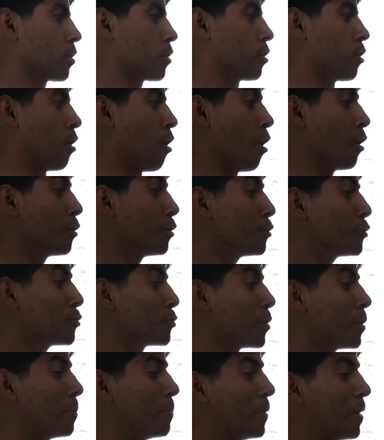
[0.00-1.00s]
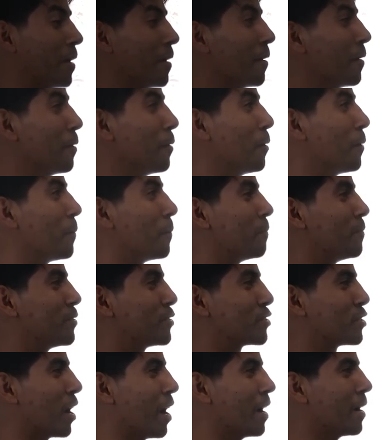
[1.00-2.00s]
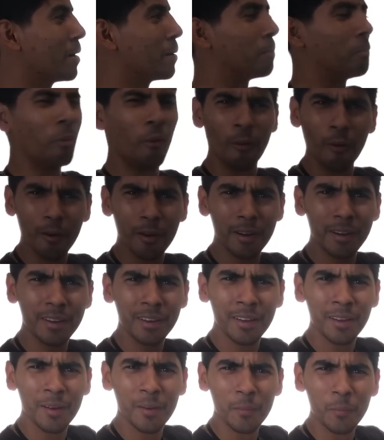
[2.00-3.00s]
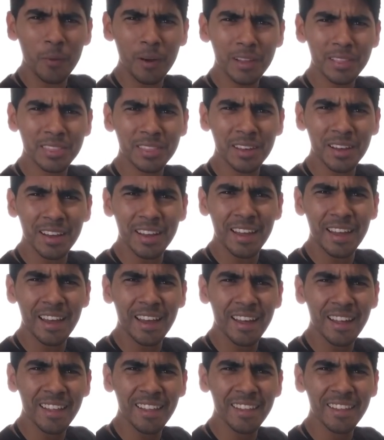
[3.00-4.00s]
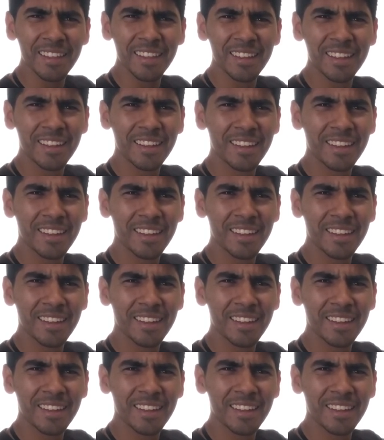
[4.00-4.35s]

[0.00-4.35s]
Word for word: Carlos Ribeiro signed board? What the hell?